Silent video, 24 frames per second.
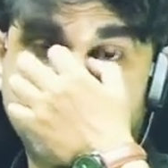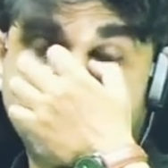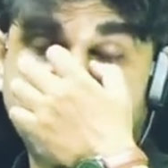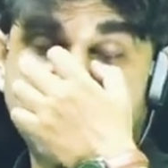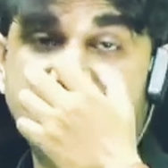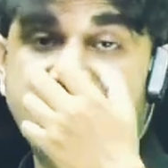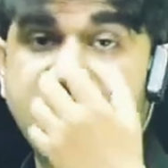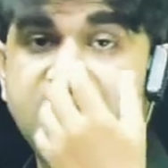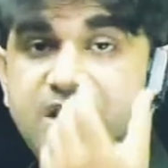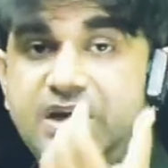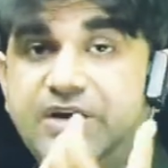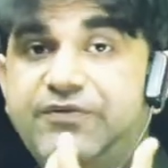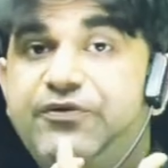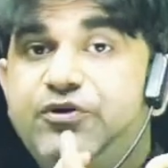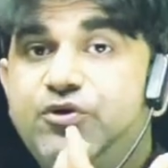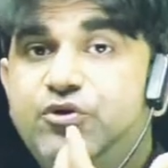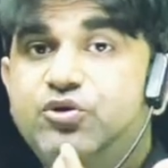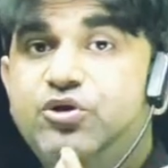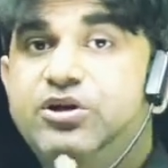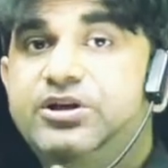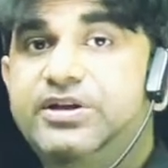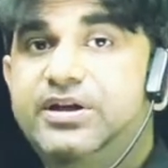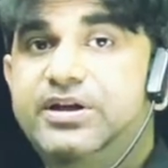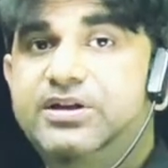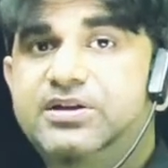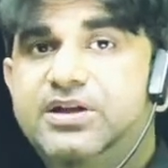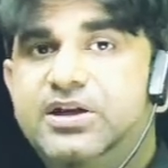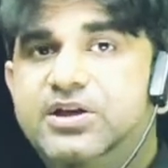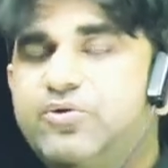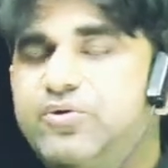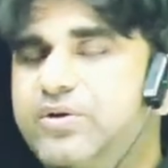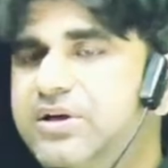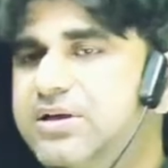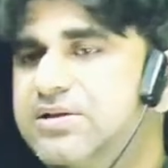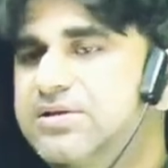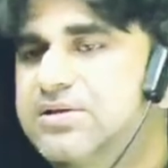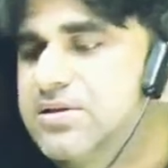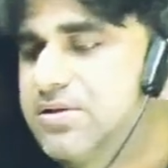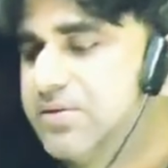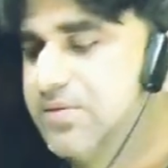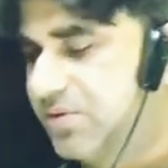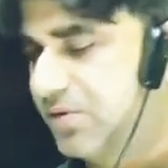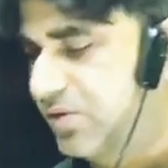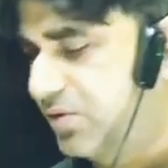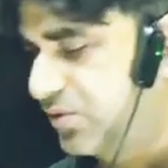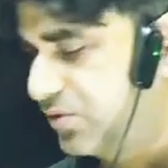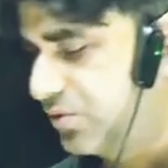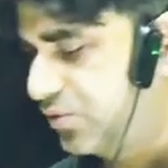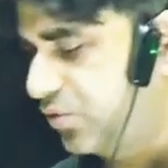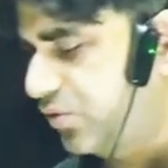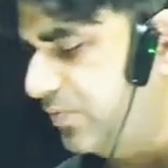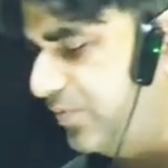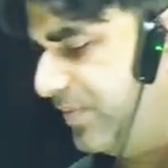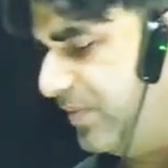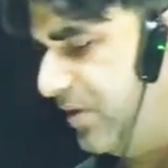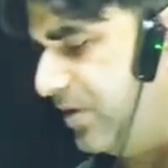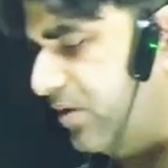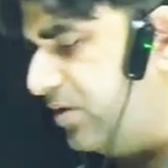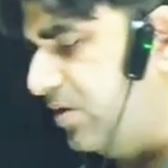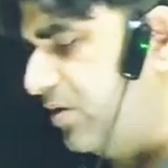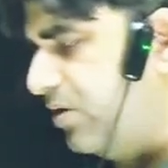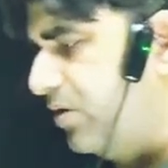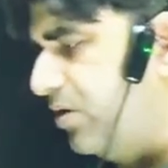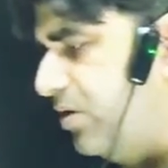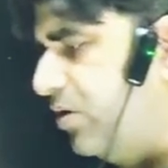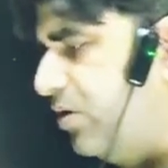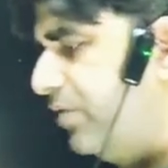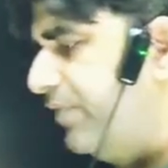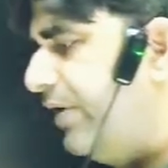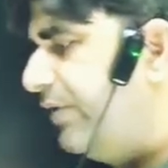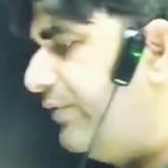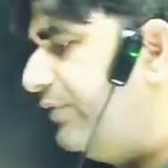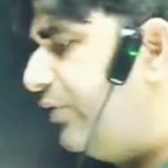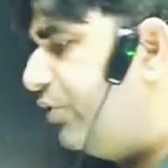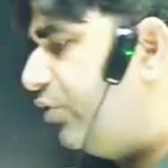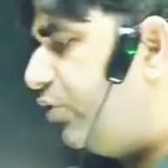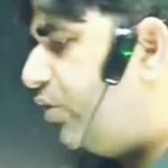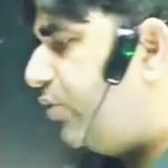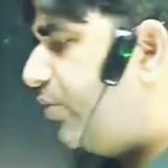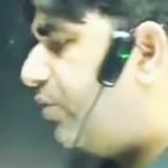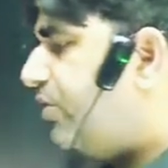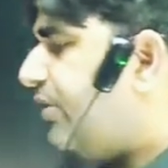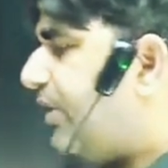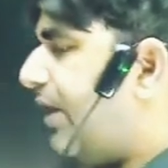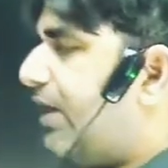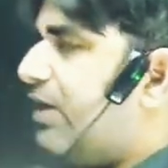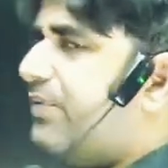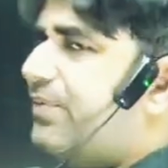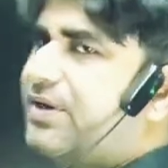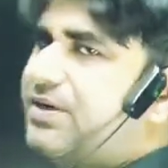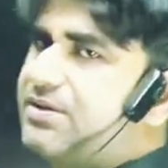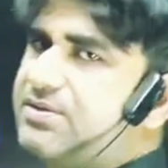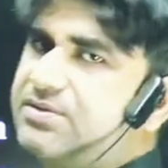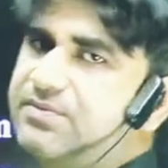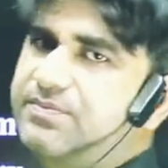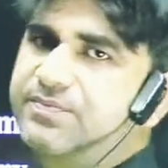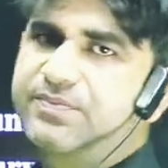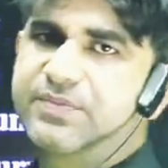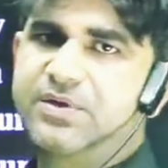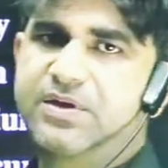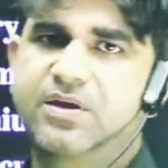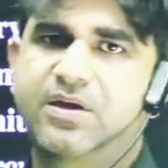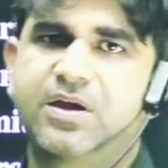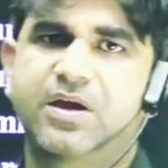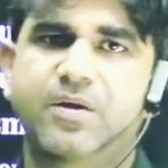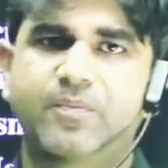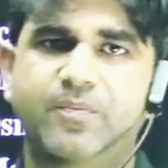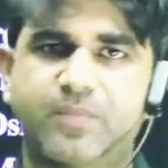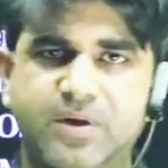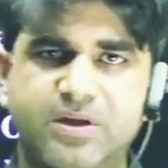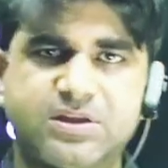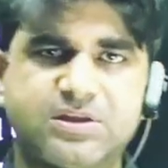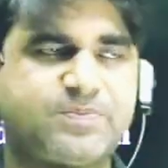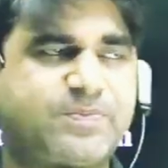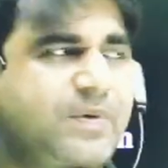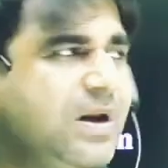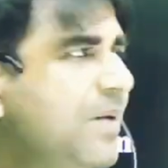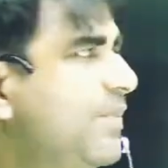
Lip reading: If you know the trick, then you can answer. So when we talk about the elements, means primary